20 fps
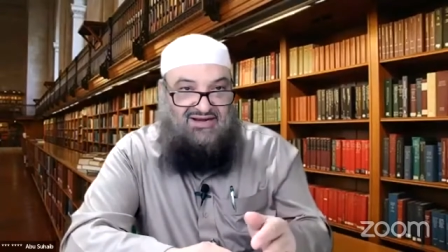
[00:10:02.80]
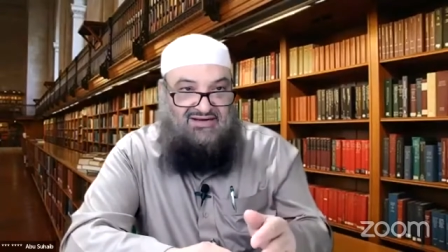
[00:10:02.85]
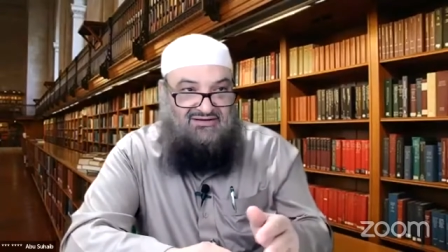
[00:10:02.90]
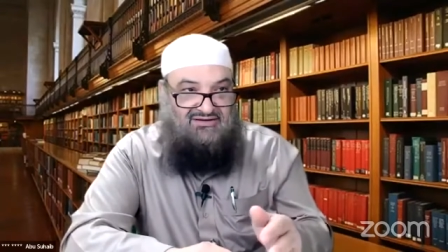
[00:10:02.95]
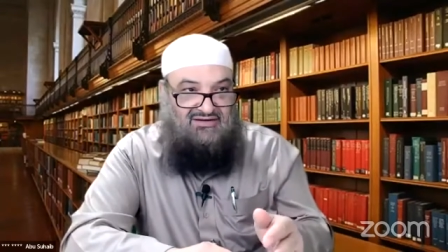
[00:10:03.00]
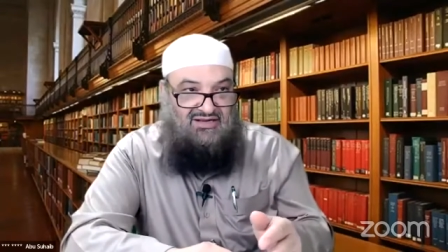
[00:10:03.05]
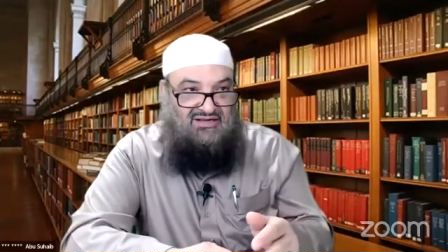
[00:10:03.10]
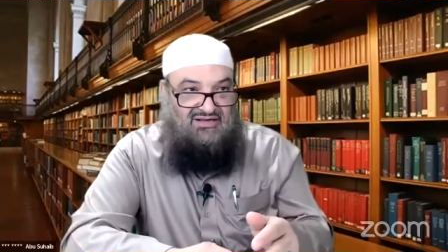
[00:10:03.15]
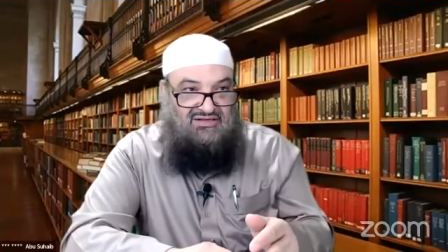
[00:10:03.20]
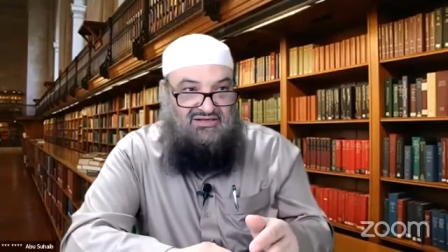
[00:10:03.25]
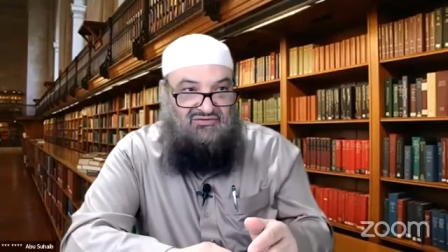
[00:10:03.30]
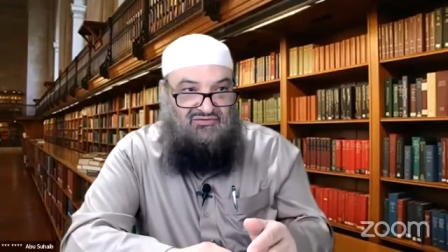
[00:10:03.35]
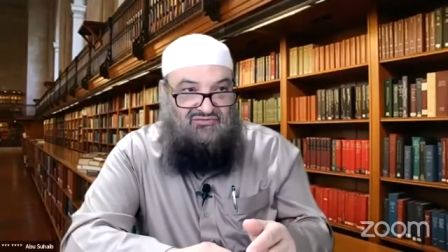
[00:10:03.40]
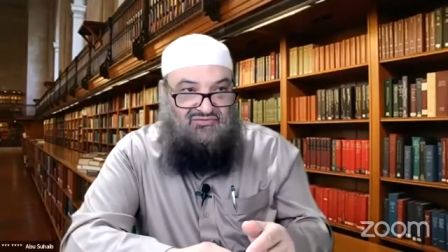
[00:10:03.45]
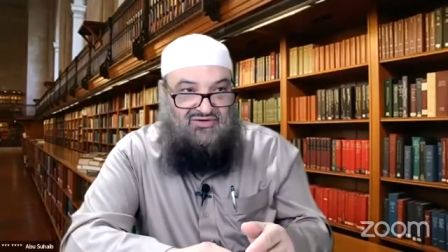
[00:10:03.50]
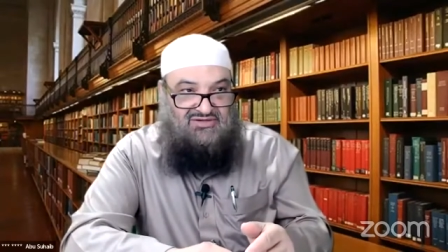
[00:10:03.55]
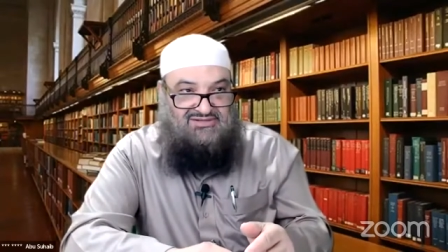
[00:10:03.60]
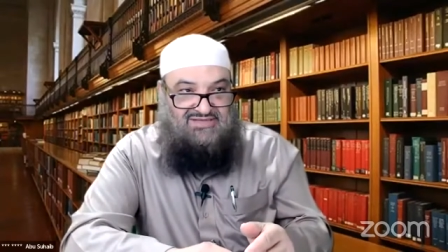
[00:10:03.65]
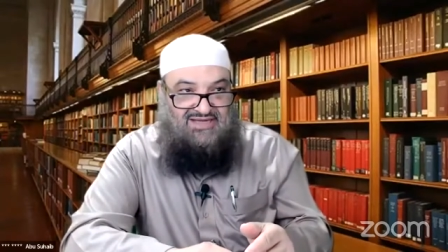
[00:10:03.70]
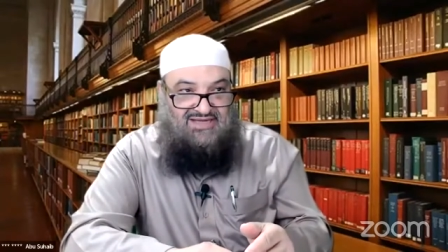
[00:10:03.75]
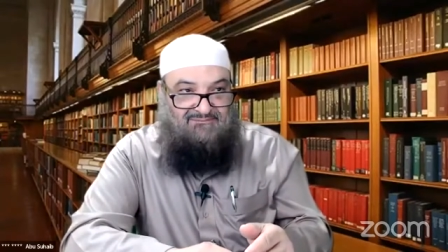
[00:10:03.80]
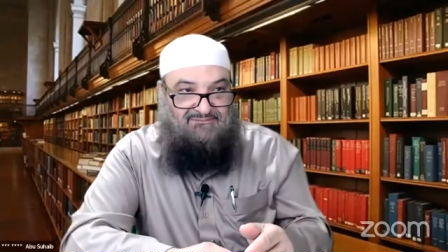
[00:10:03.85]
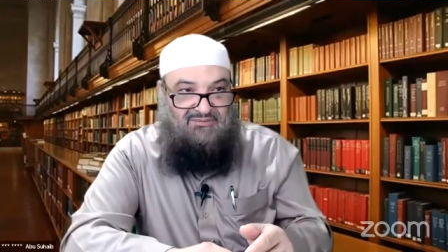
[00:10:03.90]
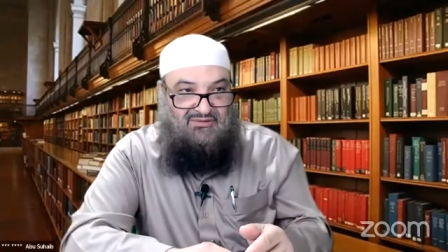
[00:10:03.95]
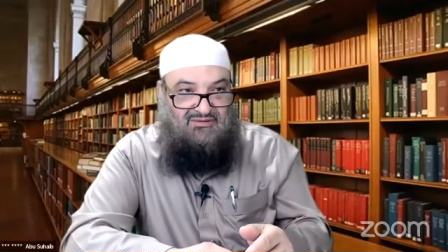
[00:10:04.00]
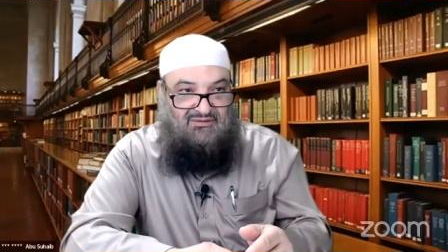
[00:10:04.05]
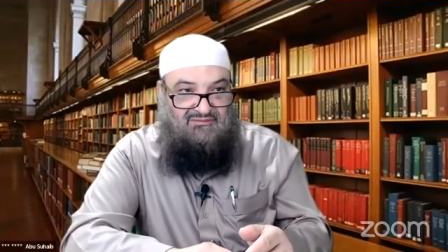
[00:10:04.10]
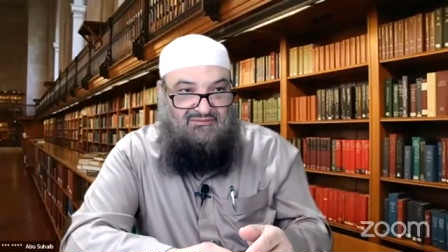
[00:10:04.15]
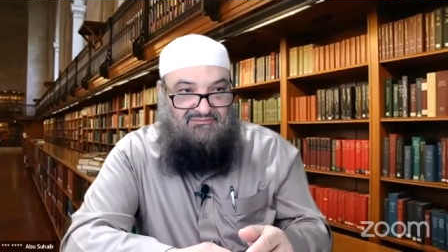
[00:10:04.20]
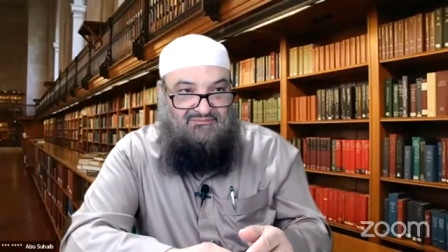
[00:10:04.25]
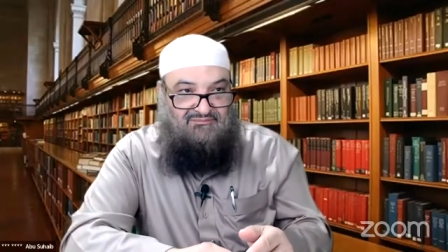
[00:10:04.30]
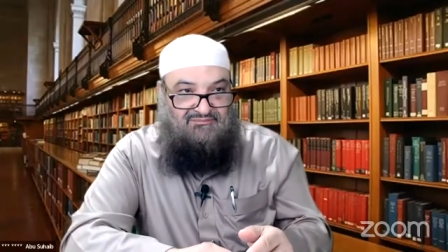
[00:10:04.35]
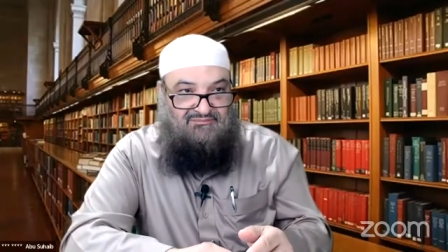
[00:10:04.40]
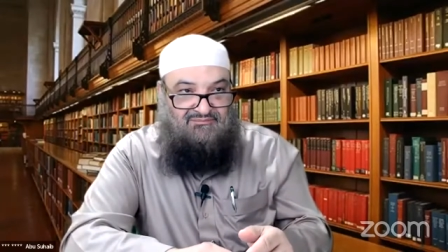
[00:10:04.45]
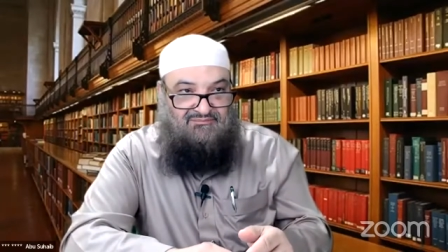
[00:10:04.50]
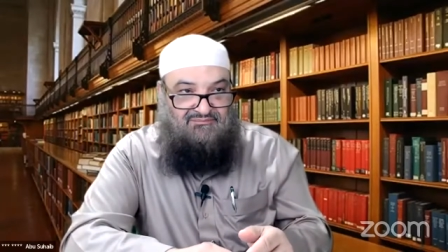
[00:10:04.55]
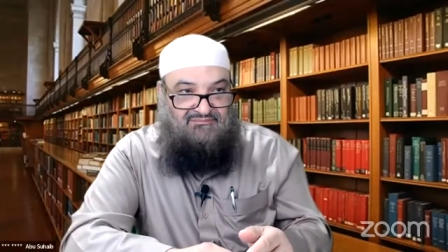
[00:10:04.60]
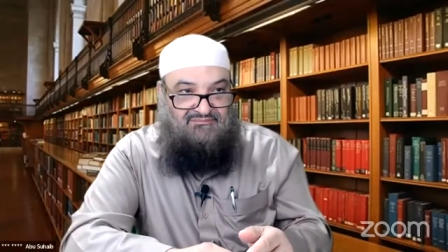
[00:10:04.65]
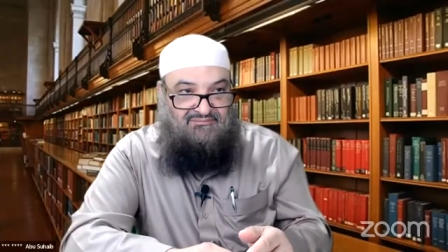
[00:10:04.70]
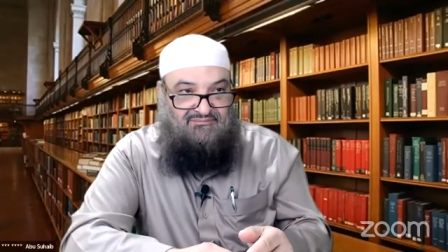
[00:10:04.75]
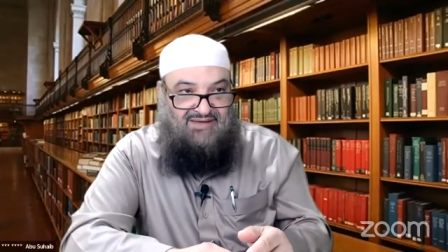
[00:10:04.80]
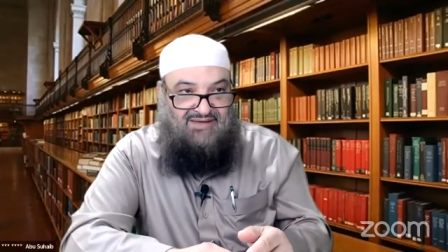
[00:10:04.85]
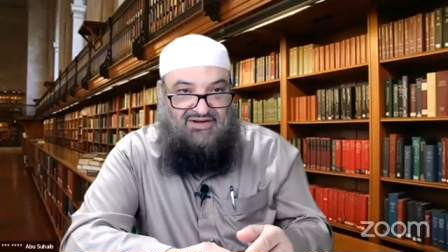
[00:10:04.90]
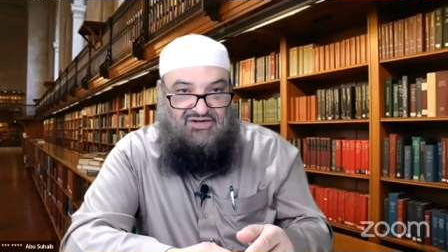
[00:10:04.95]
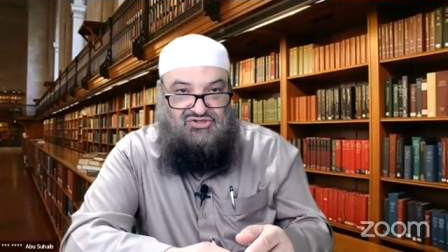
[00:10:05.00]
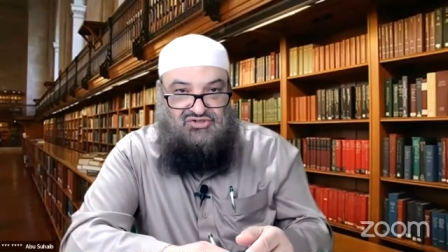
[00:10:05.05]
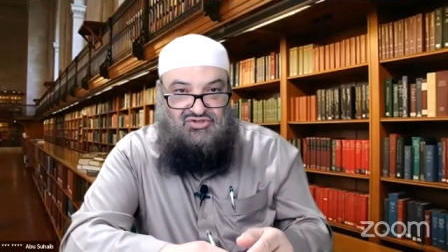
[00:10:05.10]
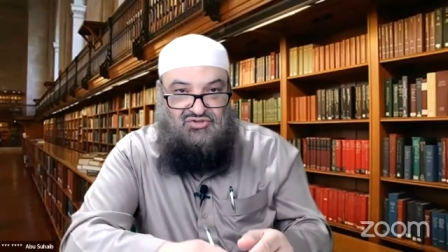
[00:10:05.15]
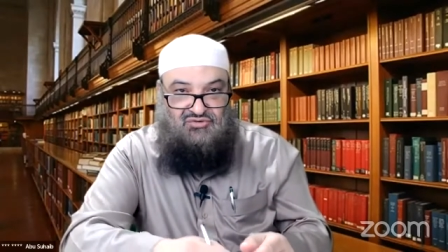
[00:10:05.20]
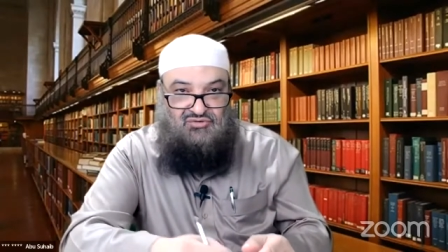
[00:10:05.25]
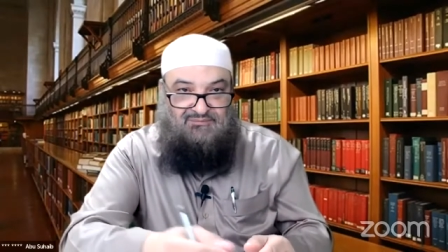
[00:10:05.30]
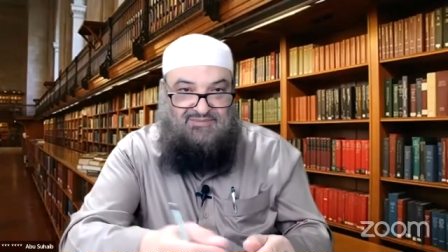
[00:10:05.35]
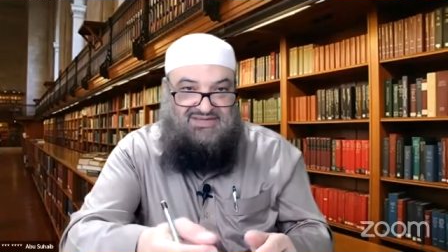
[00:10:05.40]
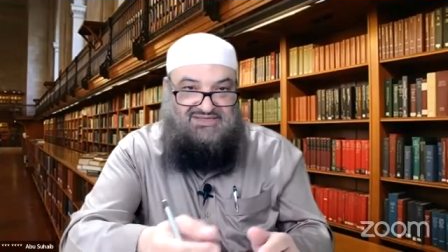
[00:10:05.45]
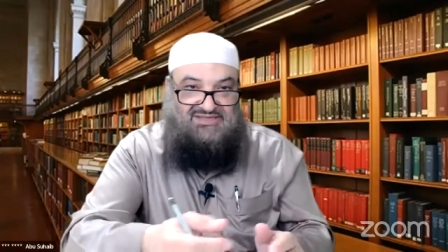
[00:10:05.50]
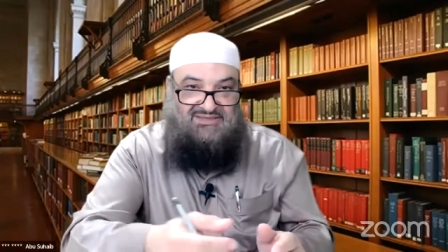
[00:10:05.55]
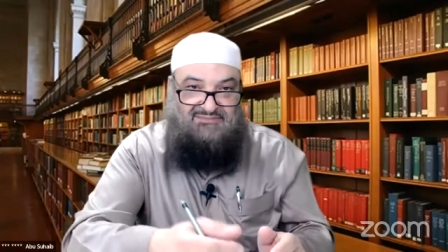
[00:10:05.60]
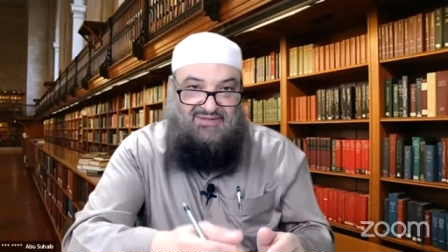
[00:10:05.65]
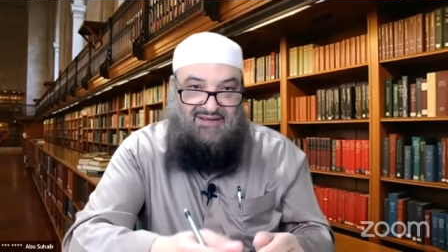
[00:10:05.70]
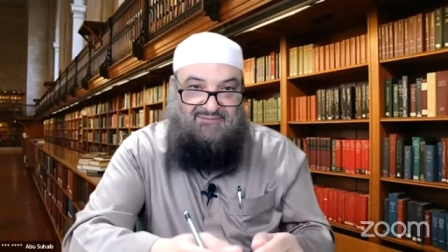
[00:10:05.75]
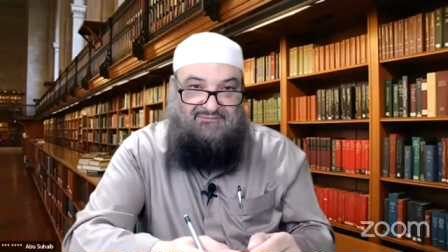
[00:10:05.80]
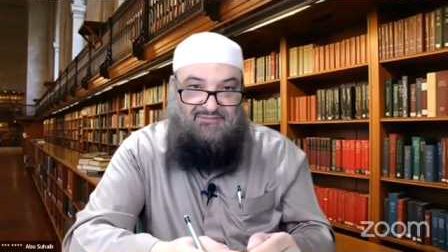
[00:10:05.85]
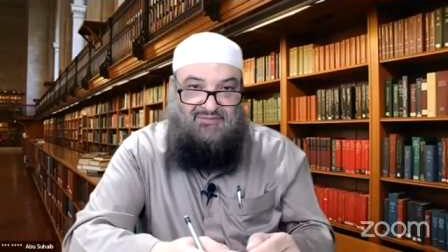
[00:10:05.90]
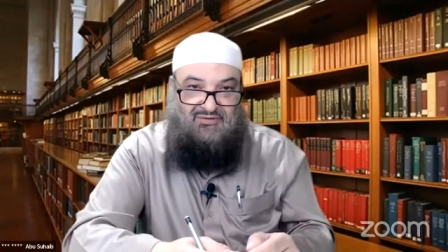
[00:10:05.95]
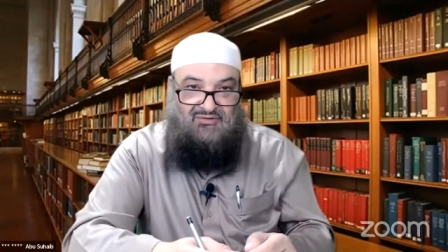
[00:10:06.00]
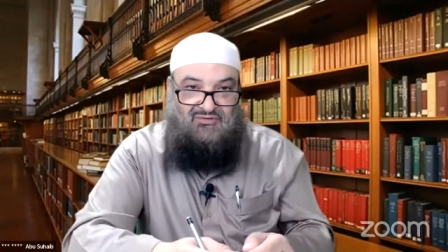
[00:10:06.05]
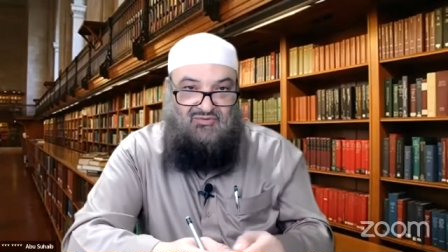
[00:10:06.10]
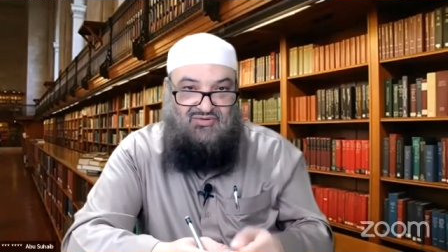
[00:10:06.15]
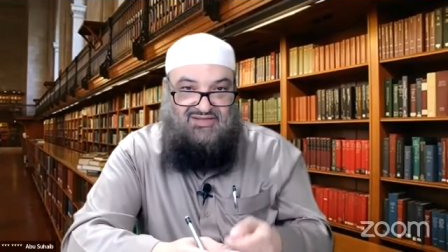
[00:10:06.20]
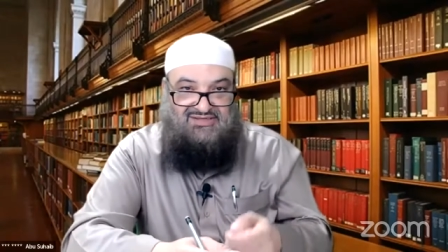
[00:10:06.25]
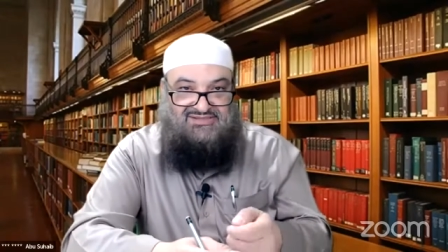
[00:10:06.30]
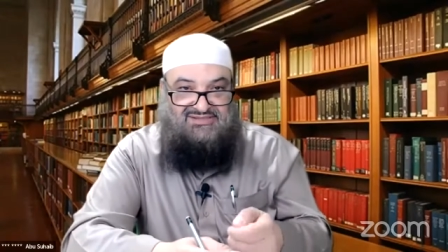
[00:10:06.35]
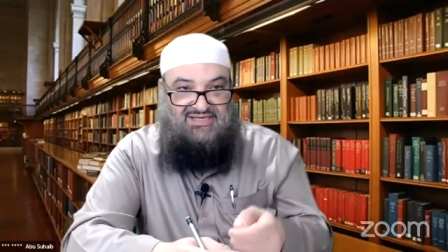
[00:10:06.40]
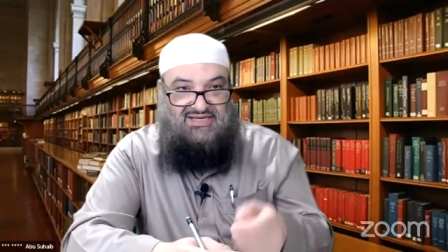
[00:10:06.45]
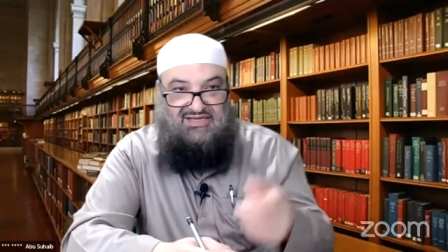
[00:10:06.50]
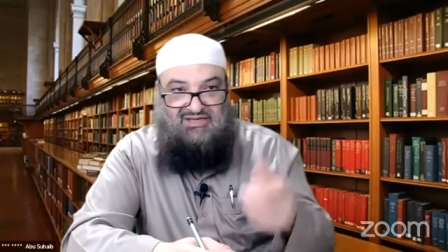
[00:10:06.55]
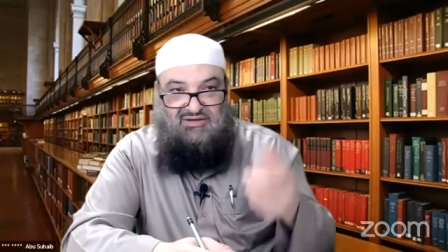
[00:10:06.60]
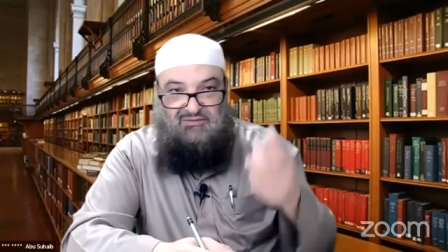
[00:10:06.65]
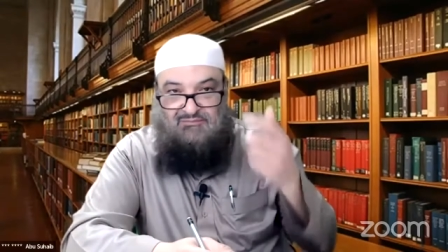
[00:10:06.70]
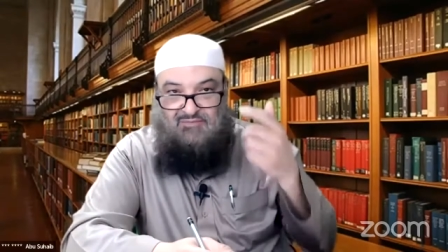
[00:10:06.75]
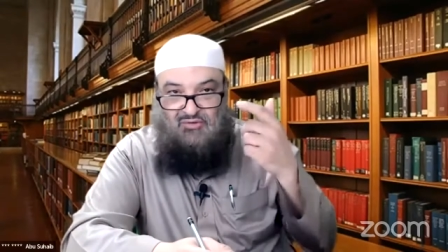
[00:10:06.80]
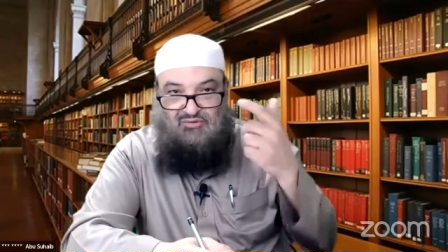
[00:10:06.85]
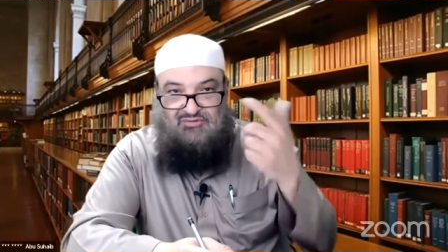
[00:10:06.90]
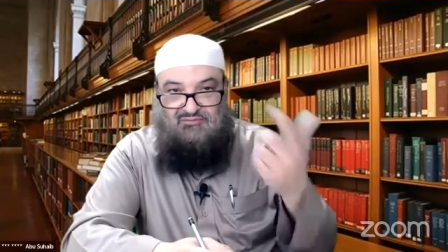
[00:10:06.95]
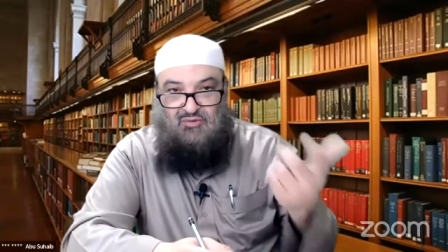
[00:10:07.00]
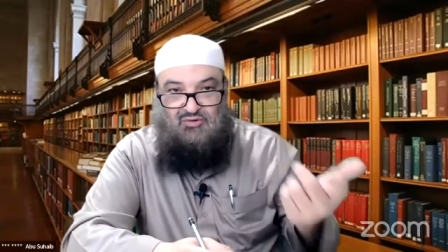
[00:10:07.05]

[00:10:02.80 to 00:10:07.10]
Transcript: and you, for example, managed to beat him up or with a stick you poked,